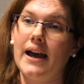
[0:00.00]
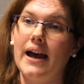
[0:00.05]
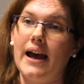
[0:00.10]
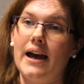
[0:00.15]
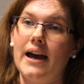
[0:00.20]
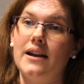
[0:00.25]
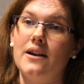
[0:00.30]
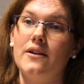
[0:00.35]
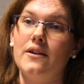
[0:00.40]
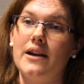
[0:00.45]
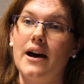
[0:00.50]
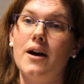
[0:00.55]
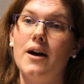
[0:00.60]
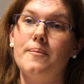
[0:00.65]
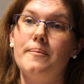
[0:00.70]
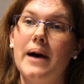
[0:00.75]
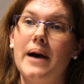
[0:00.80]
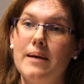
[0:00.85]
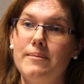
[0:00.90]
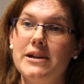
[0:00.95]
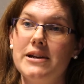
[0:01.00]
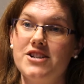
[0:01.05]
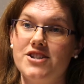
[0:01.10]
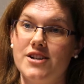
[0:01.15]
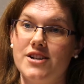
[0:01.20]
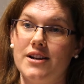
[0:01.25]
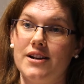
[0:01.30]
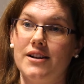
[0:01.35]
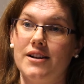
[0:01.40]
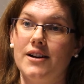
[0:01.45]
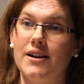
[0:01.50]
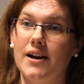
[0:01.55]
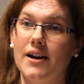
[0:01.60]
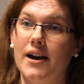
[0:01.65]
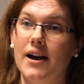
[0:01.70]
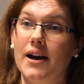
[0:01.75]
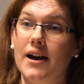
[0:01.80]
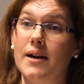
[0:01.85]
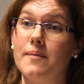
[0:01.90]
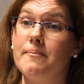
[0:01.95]
and are now publishing
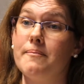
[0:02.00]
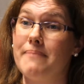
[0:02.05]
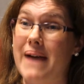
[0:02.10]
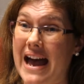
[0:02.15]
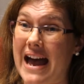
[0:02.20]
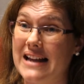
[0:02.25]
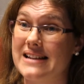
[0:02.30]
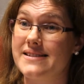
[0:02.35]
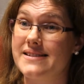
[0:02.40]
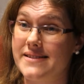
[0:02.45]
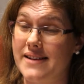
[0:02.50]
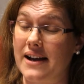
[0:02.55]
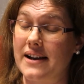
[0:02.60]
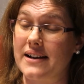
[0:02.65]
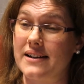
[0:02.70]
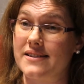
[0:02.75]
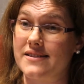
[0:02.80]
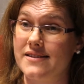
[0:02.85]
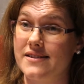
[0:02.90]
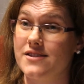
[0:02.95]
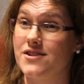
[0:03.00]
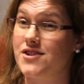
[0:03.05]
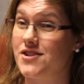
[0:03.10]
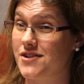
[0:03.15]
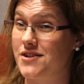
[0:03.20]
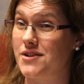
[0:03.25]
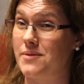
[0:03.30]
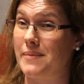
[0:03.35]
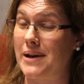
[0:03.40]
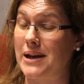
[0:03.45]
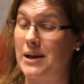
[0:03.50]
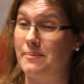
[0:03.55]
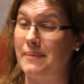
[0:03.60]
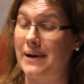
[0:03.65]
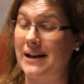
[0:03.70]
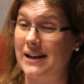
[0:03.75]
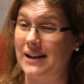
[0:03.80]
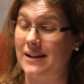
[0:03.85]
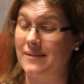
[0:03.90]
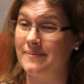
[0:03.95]
bad science just to make
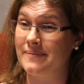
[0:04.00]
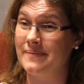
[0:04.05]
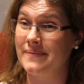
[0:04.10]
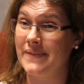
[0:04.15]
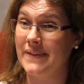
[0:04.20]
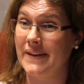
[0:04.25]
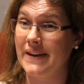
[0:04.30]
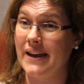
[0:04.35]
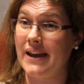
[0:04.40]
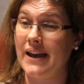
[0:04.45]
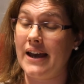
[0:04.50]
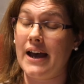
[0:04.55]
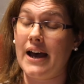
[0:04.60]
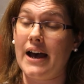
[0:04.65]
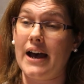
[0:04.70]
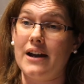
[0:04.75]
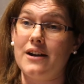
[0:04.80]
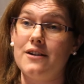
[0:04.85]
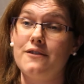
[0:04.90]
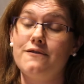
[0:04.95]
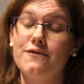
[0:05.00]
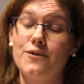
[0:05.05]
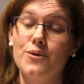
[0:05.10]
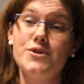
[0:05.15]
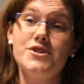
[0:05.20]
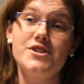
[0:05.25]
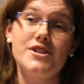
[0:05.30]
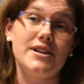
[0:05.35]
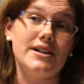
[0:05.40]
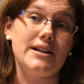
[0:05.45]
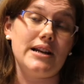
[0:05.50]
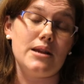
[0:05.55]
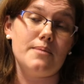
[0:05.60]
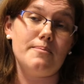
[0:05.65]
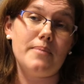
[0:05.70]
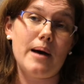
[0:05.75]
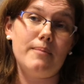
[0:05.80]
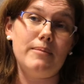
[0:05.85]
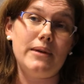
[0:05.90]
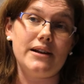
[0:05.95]
money. And unfortunately, the
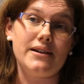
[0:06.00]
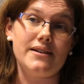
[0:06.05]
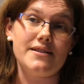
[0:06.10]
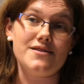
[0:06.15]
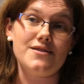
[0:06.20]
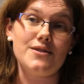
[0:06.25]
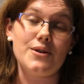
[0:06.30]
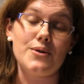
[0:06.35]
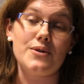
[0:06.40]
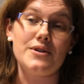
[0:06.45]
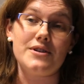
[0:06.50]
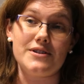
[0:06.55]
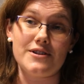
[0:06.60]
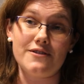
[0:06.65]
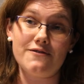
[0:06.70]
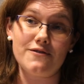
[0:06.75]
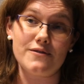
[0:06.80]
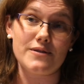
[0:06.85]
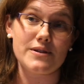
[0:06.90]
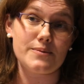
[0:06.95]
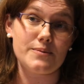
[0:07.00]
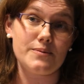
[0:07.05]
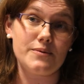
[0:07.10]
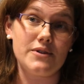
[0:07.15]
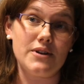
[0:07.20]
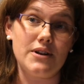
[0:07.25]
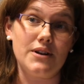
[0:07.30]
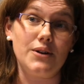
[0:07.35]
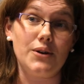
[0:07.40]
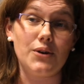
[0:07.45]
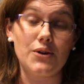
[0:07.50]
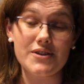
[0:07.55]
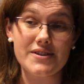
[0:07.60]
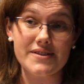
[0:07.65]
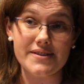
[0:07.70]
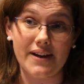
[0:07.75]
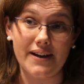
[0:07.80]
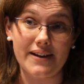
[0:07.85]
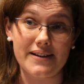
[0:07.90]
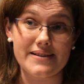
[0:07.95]
public doesn't know the difference between good
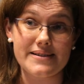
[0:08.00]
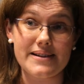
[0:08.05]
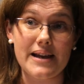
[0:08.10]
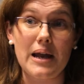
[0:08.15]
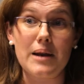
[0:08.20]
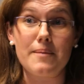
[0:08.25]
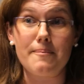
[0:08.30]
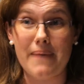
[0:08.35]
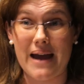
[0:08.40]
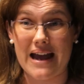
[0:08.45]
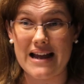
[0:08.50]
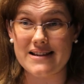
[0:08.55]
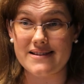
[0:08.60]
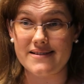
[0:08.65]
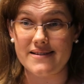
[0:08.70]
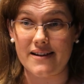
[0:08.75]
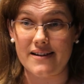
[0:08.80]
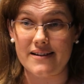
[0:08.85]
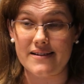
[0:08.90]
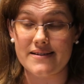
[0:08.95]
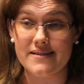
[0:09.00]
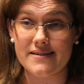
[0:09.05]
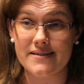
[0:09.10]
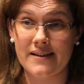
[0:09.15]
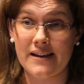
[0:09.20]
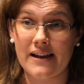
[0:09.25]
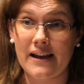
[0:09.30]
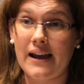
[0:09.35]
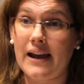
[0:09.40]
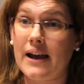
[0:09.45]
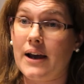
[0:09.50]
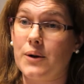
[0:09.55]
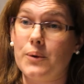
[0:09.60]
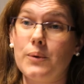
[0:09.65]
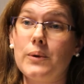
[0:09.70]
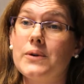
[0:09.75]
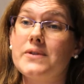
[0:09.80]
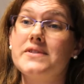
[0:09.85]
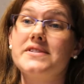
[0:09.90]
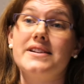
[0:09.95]
science and bad science. It
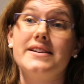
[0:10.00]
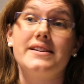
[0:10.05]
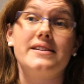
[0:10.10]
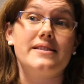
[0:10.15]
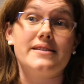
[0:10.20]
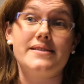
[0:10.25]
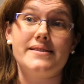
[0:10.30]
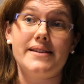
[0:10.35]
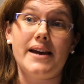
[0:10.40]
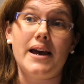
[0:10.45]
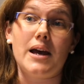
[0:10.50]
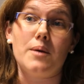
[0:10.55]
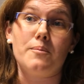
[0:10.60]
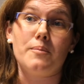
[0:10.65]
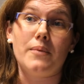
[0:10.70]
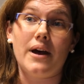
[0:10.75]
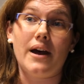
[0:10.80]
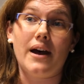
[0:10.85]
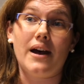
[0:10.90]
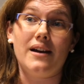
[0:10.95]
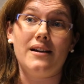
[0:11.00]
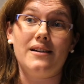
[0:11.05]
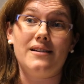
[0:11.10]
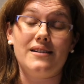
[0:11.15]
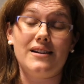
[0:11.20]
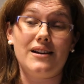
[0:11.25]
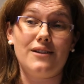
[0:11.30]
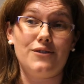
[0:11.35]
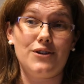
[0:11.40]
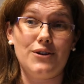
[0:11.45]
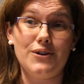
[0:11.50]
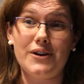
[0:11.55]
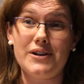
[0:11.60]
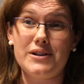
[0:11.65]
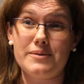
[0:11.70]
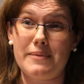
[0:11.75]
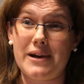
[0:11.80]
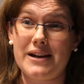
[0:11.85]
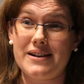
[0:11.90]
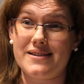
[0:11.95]
all looks the same, and if you're going
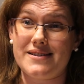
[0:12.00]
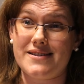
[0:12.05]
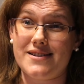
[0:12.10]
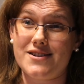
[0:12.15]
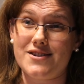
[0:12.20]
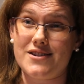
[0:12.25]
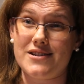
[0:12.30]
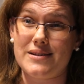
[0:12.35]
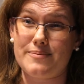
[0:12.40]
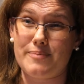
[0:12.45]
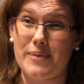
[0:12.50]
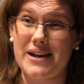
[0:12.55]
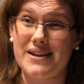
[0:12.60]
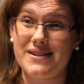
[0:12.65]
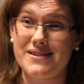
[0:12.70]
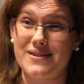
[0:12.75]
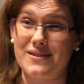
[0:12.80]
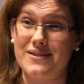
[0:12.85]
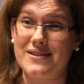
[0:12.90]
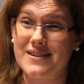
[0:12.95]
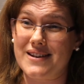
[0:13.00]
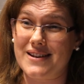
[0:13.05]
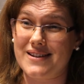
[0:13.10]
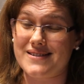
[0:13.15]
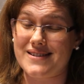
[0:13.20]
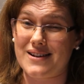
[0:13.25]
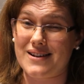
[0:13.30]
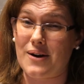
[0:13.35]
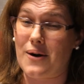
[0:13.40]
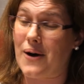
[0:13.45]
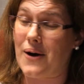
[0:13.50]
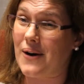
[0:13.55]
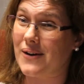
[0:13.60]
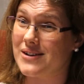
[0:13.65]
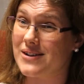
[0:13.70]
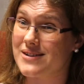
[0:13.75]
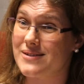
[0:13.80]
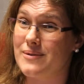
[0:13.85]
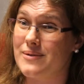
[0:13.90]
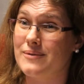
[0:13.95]
to make decisions based on things that
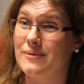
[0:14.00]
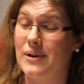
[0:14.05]
aren't